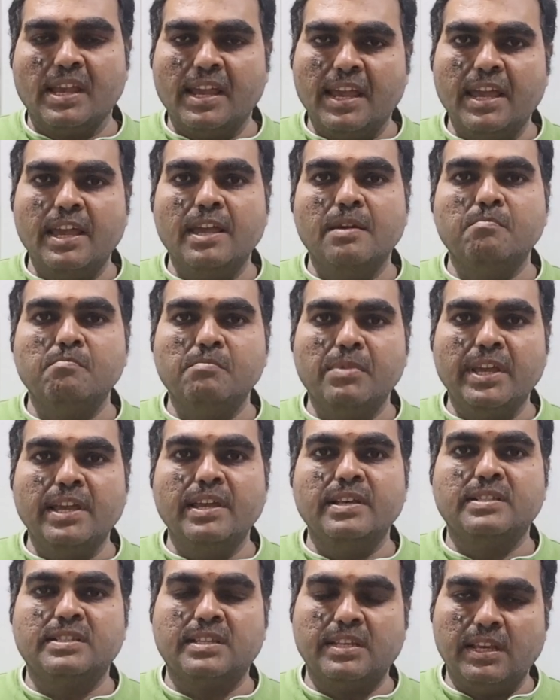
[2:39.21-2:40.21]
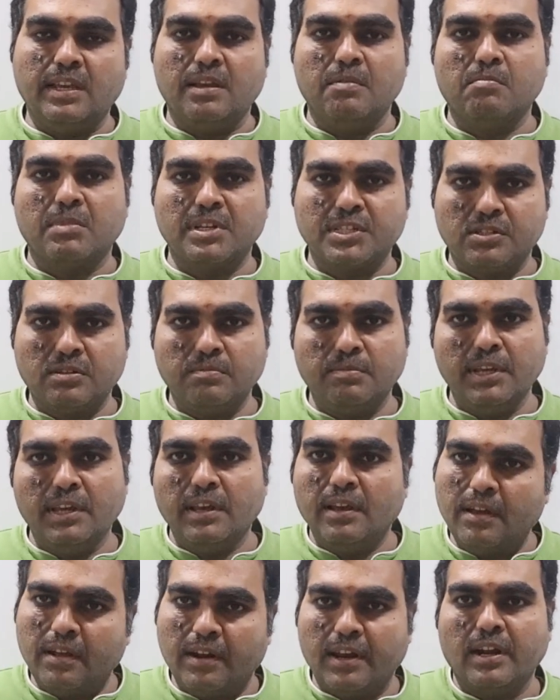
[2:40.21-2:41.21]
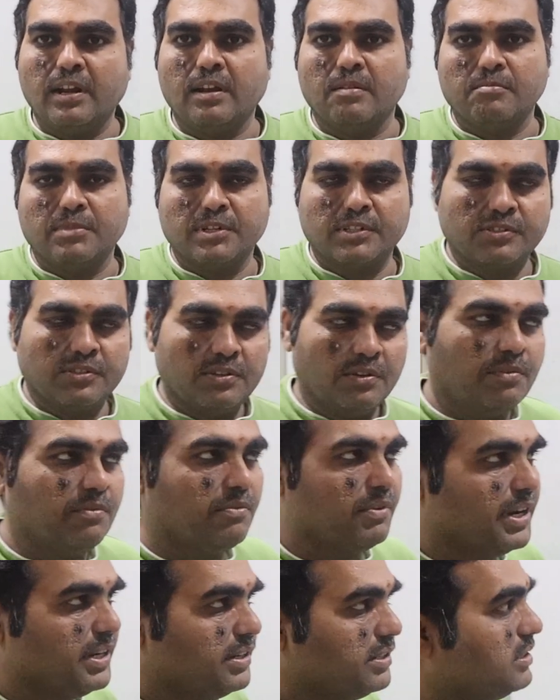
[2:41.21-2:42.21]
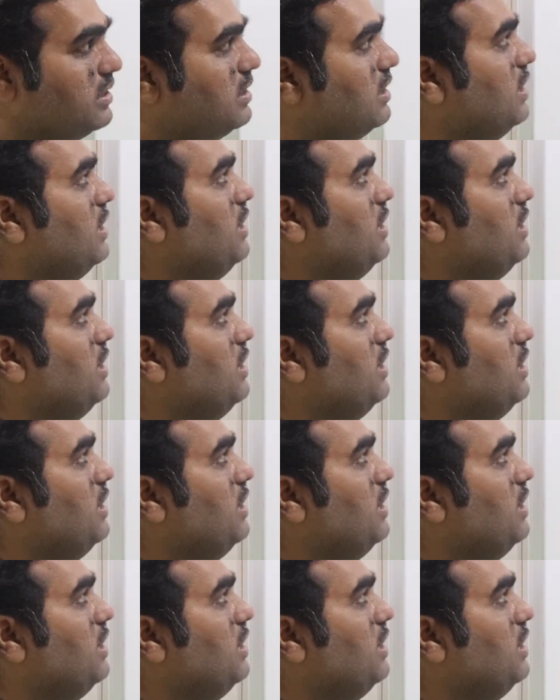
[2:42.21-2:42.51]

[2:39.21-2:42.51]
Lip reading: A, B, C must be real numbers, right?